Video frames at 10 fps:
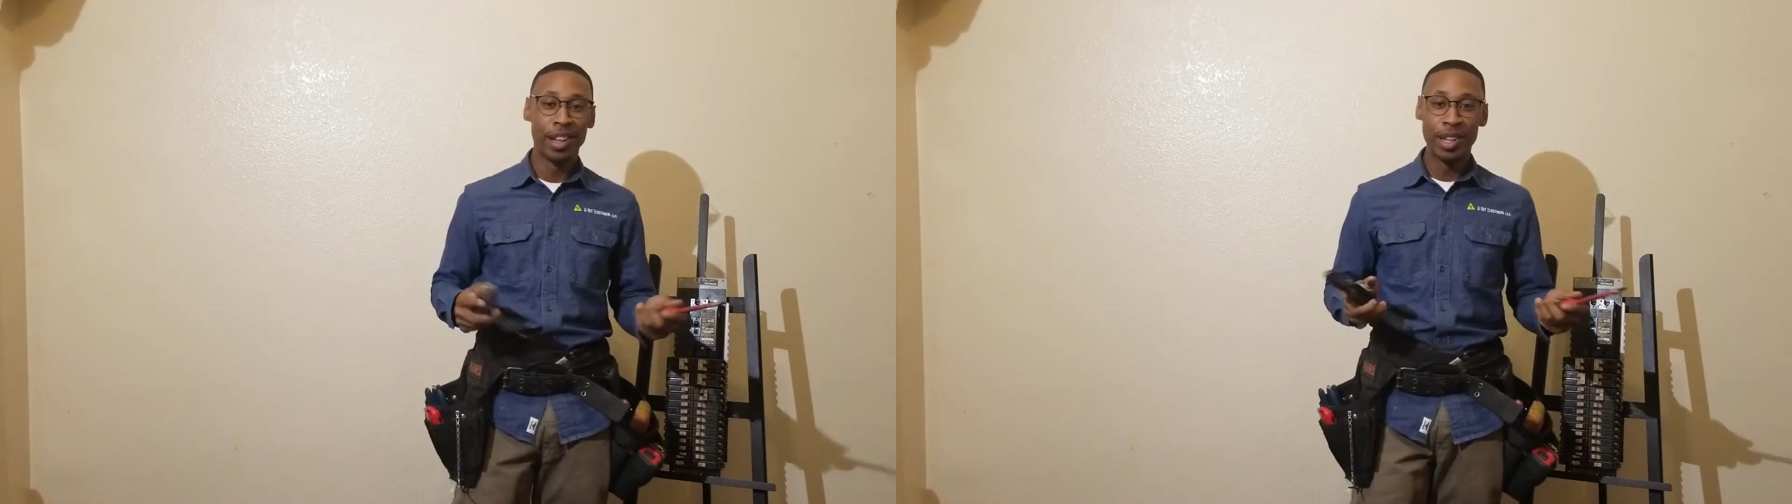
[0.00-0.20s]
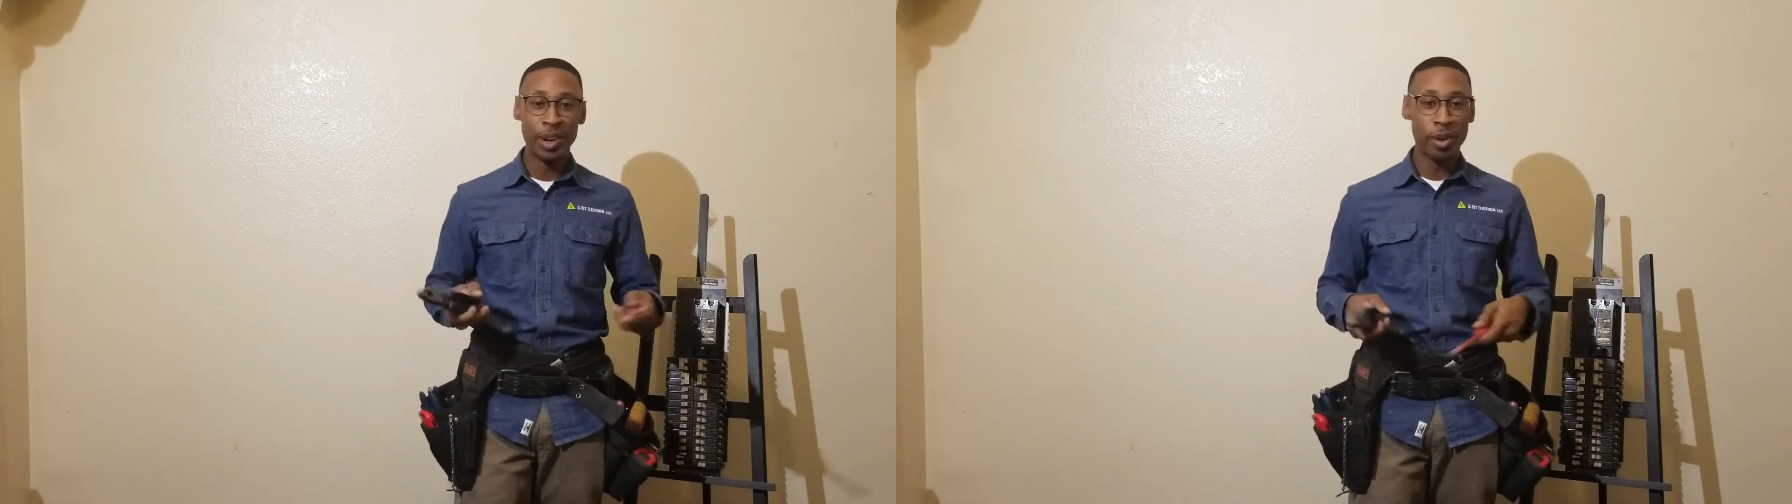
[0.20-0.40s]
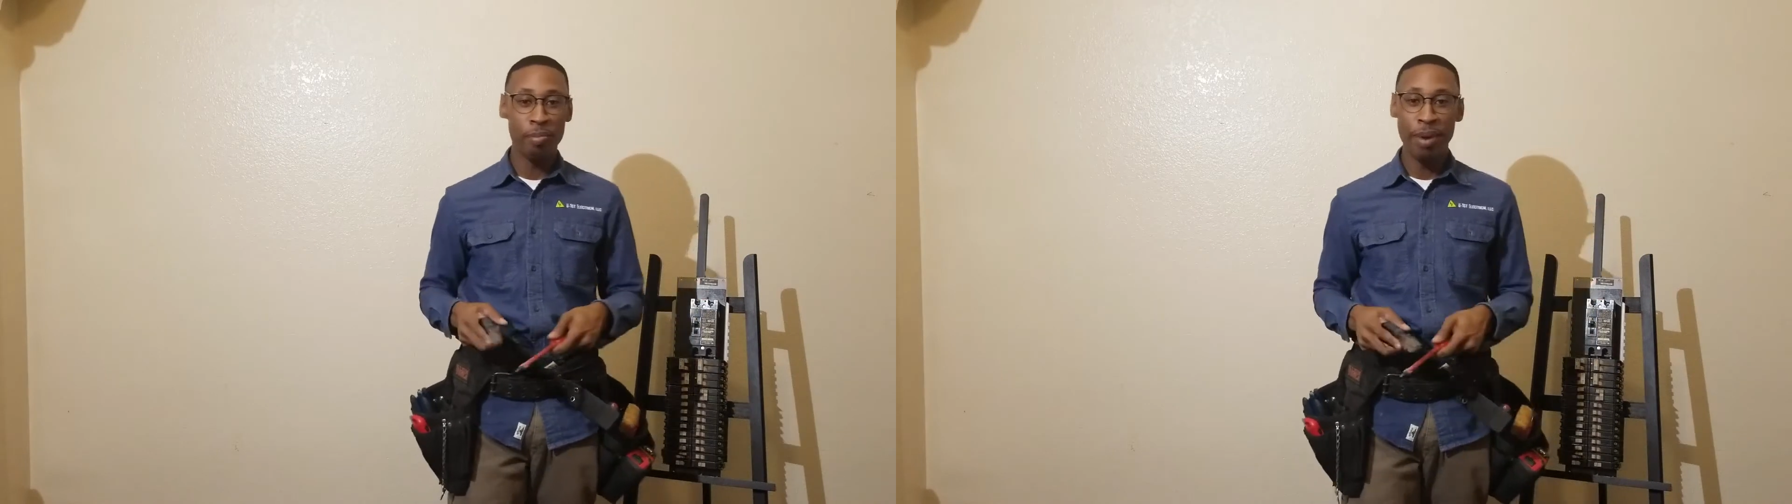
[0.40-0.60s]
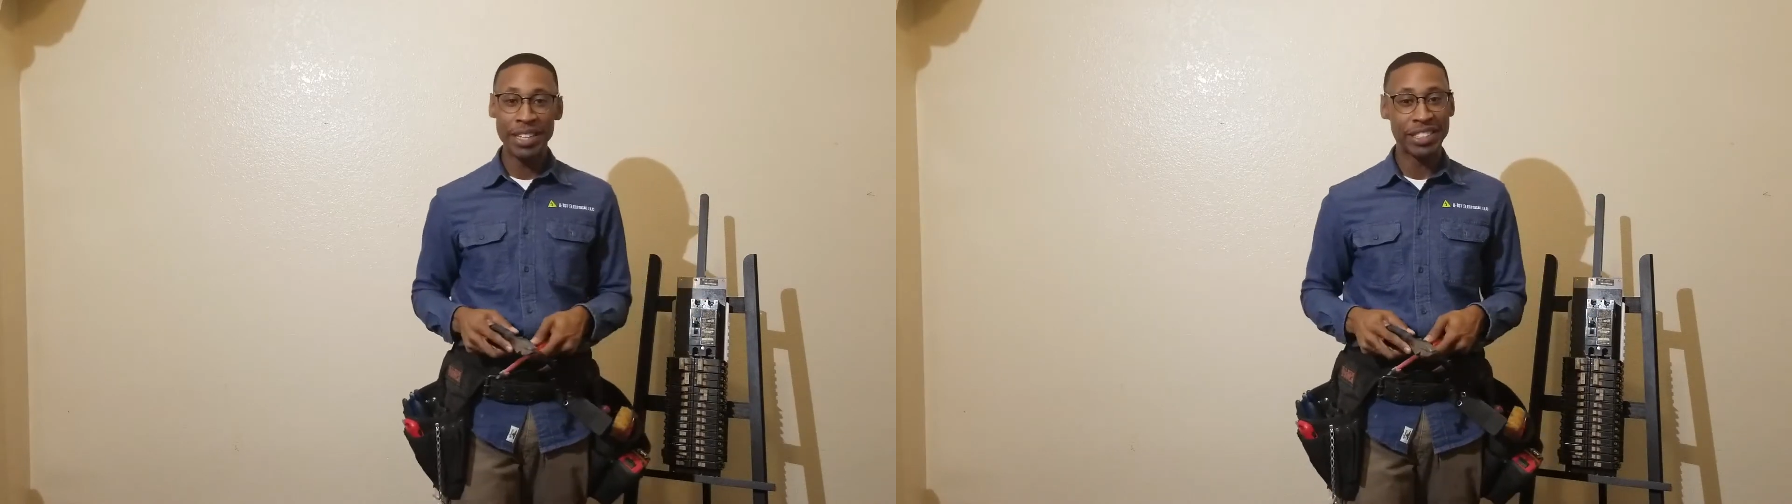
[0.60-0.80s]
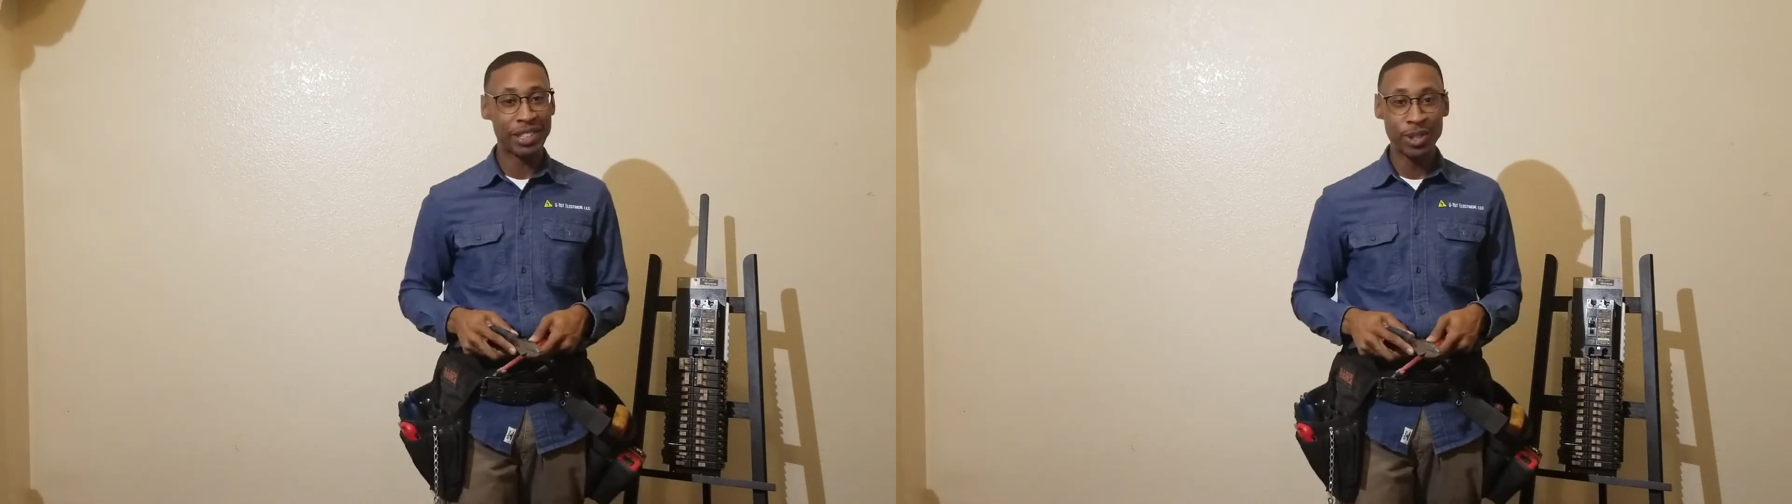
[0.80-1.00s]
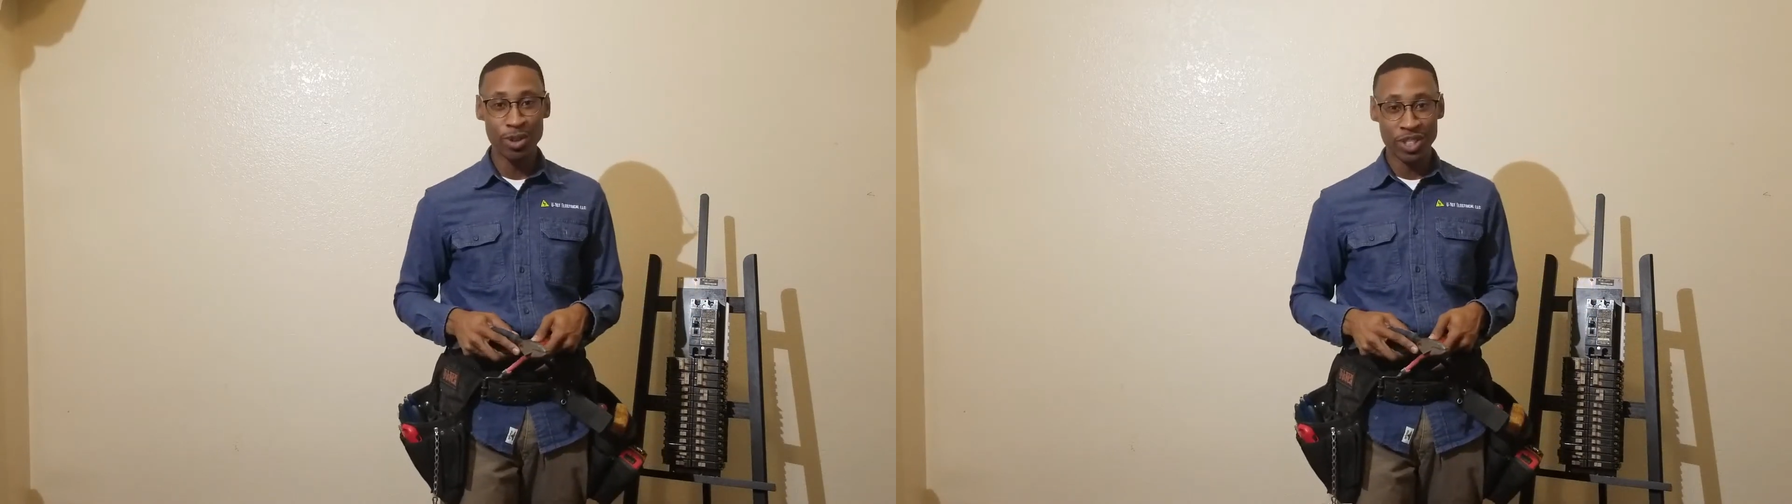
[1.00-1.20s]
little basic tools,